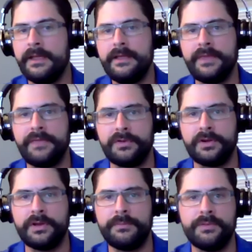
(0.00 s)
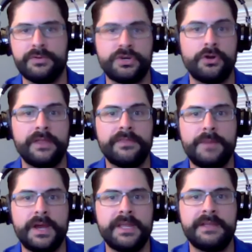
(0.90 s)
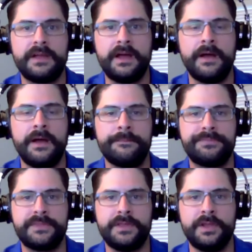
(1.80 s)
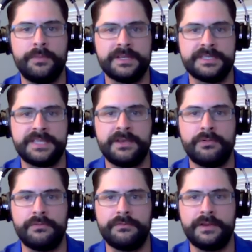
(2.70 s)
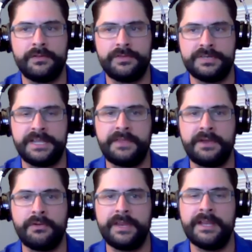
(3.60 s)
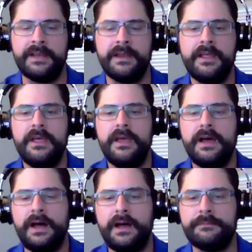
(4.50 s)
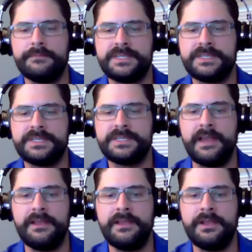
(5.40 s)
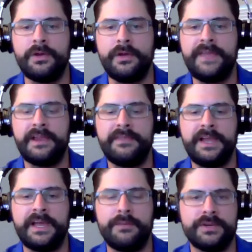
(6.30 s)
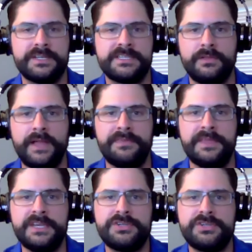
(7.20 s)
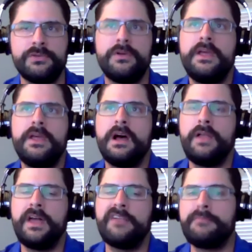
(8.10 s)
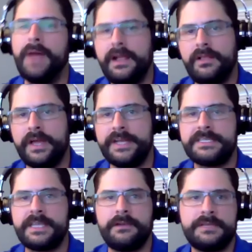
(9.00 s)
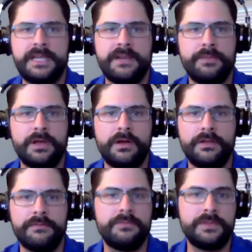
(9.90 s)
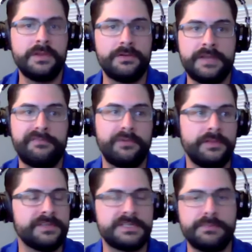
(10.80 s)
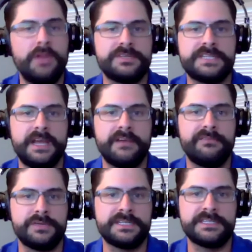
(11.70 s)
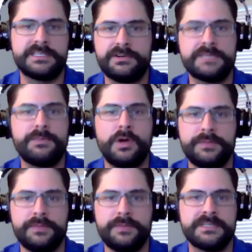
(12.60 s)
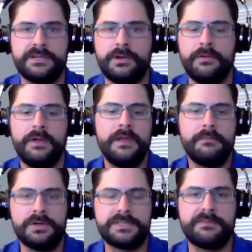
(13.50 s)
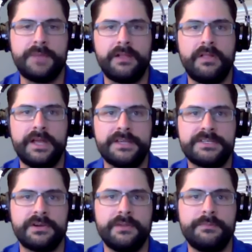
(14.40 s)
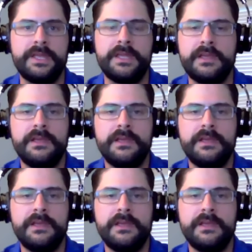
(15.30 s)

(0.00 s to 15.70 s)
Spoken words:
that they're going to be returning the money, because they don't, they're saying they don't need it. So yeah, and that kind of brings to light the issue. A lot of my clients that tend to be on, definitely the smaller side of what's considered a small business, most of my clients are going to be,